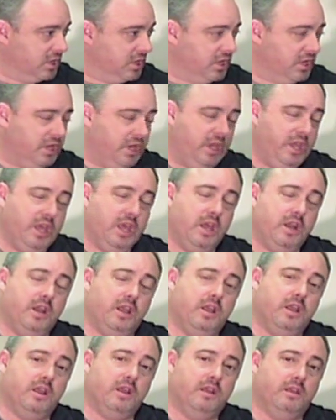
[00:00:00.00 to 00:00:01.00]

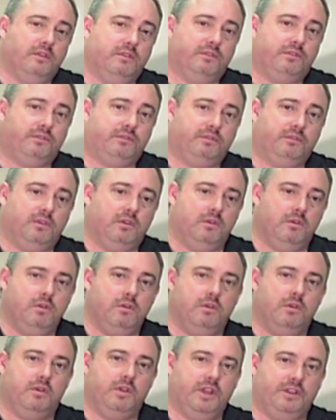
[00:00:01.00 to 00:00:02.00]
It's
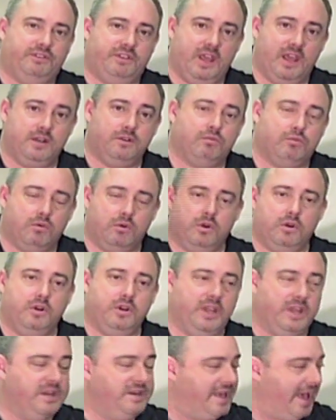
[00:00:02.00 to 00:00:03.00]

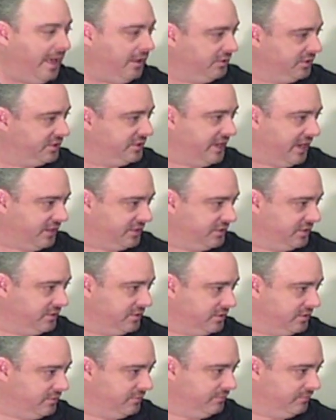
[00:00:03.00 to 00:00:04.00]
headquartered in Dallas,
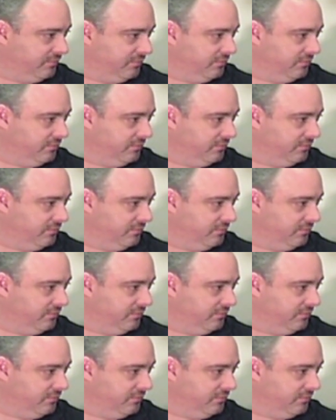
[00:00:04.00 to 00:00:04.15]
Texas.